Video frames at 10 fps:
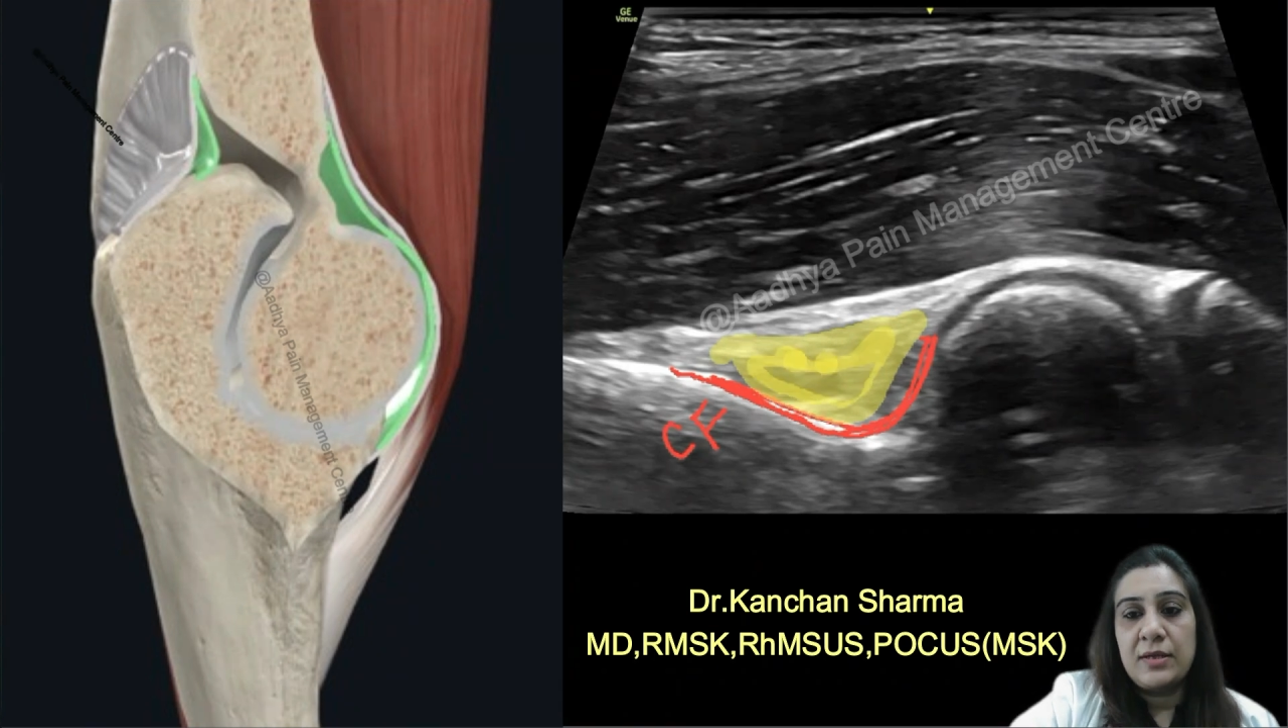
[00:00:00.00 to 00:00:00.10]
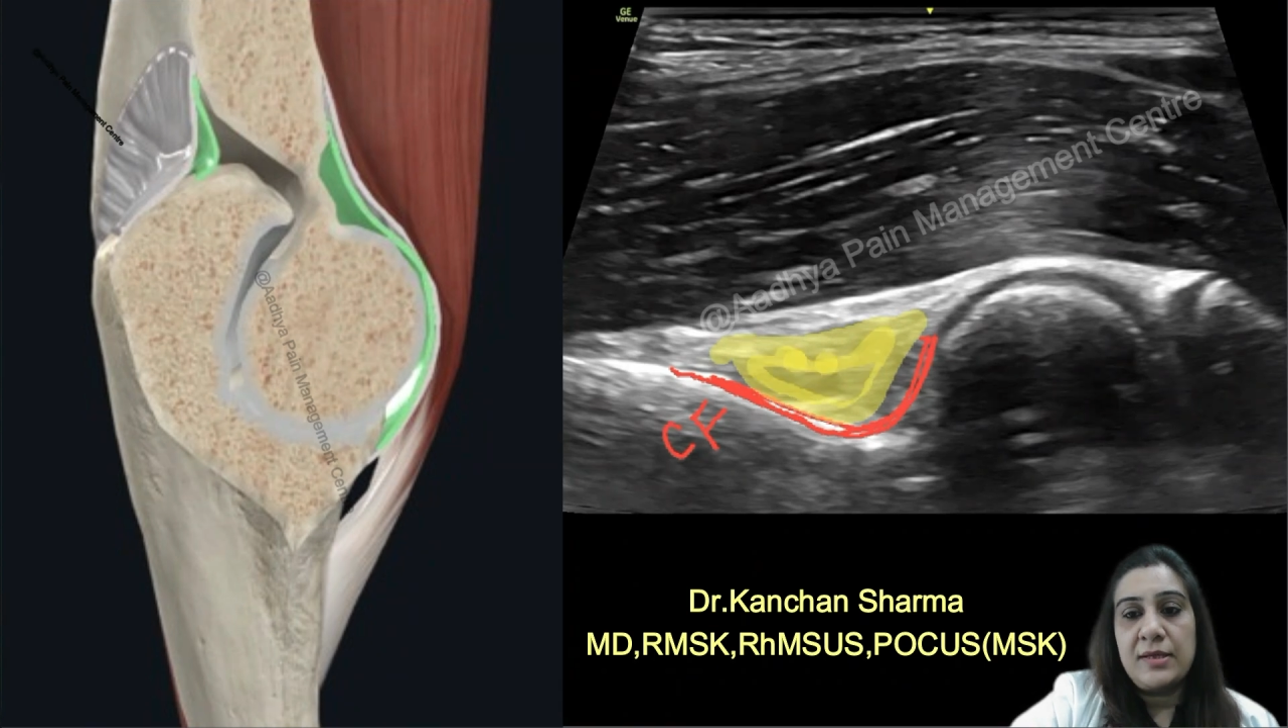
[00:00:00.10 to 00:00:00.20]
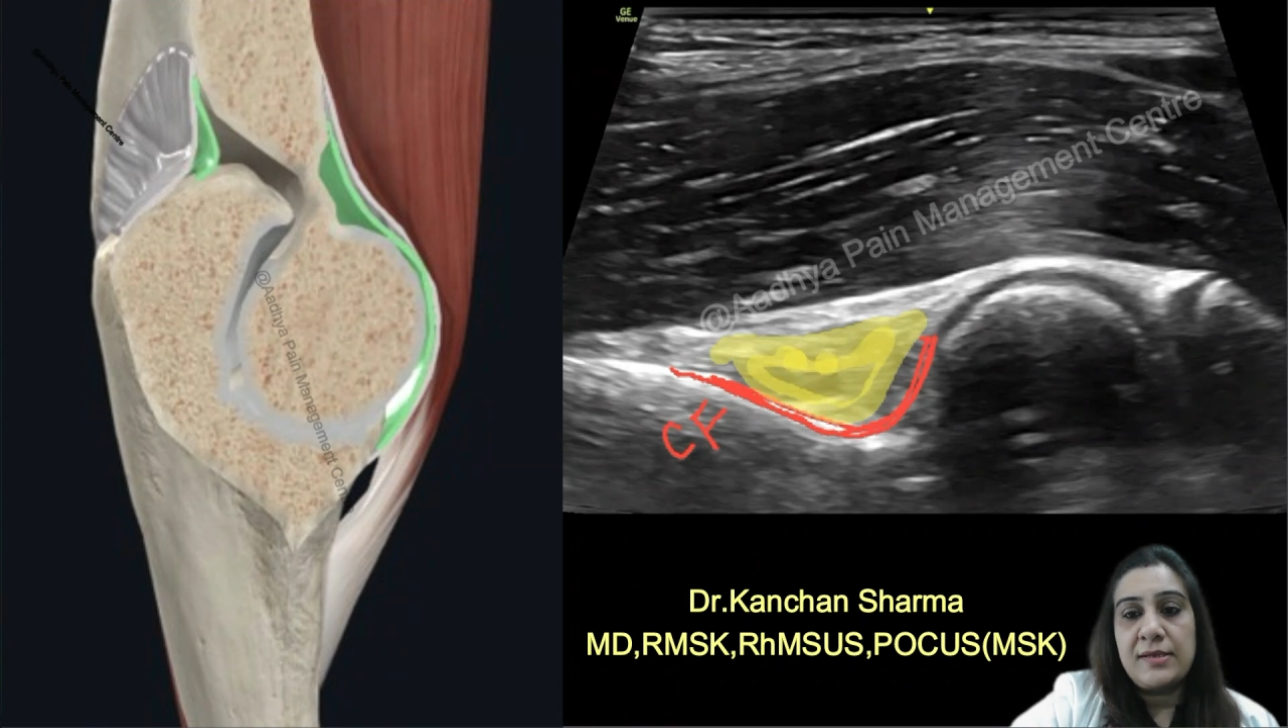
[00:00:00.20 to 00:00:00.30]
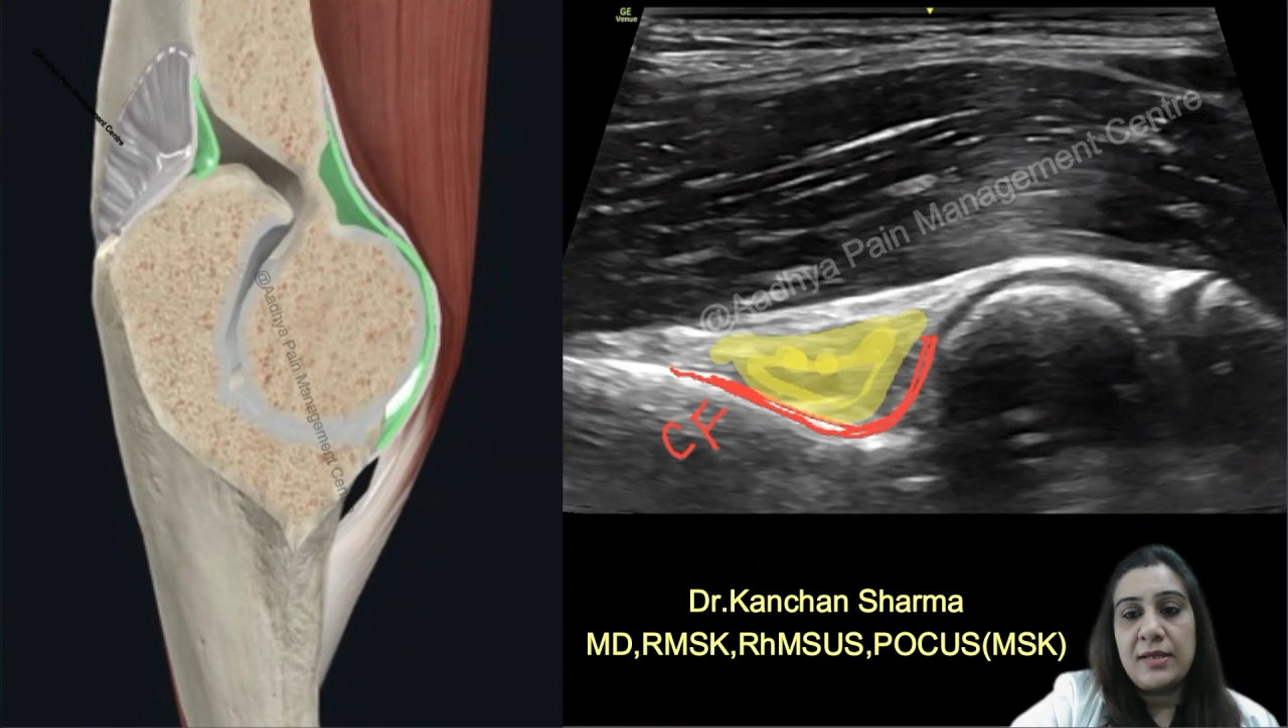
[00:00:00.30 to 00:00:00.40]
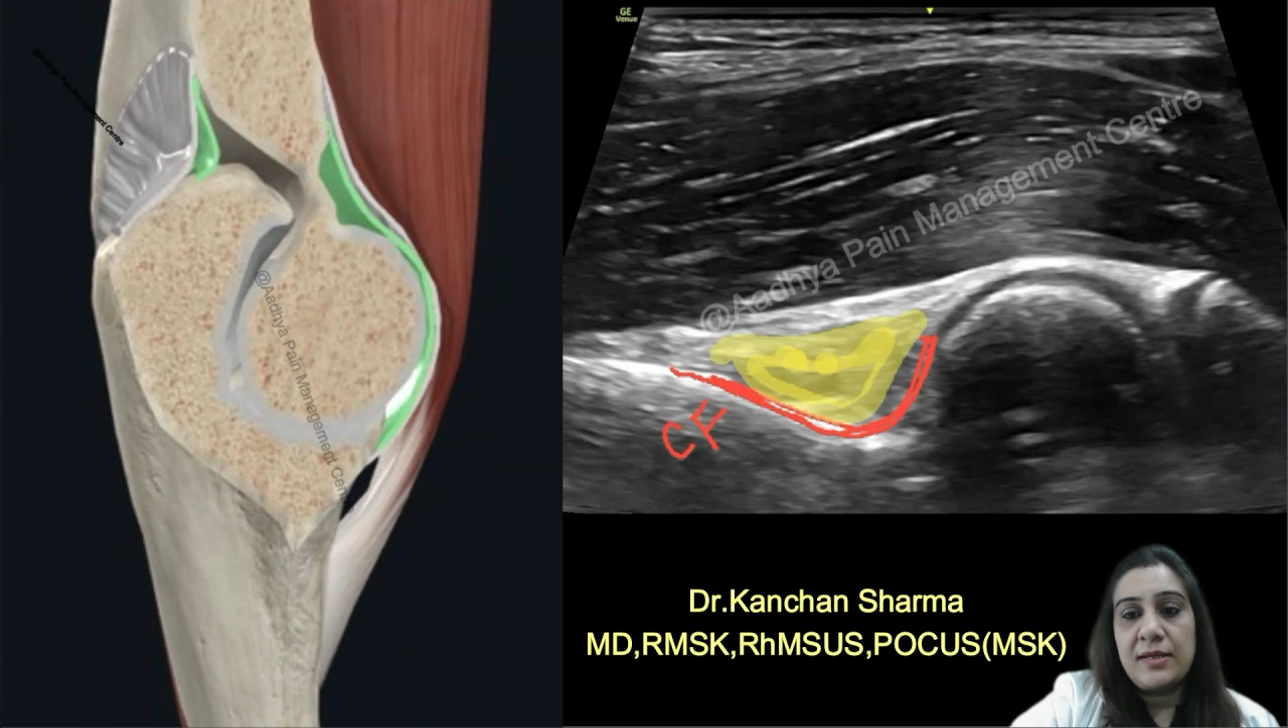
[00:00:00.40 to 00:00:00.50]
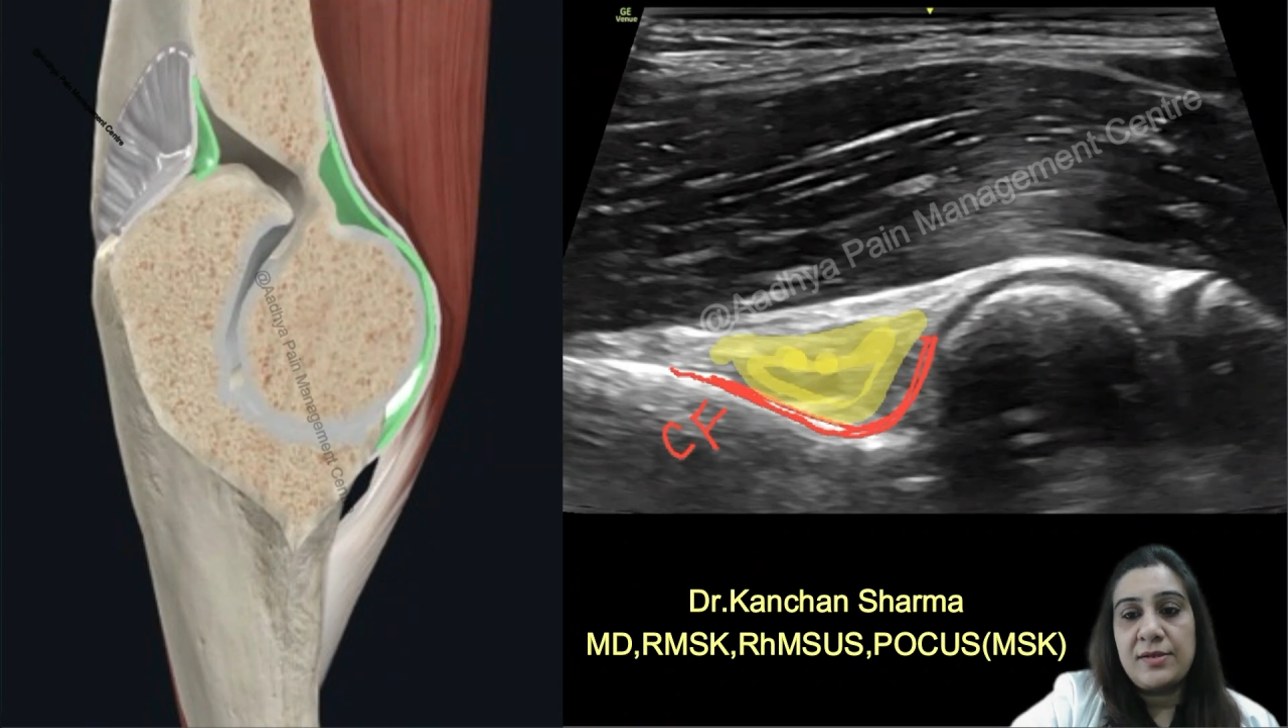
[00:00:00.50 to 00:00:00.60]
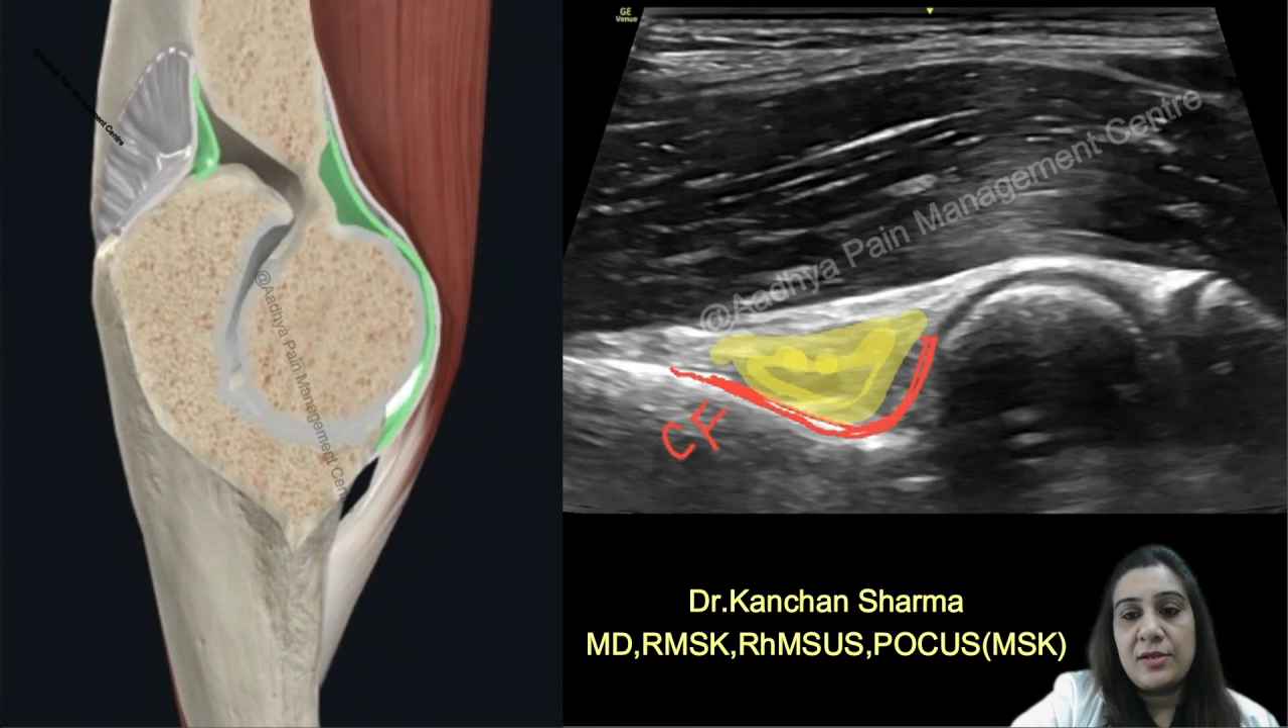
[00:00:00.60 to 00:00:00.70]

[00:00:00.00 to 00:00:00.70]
This is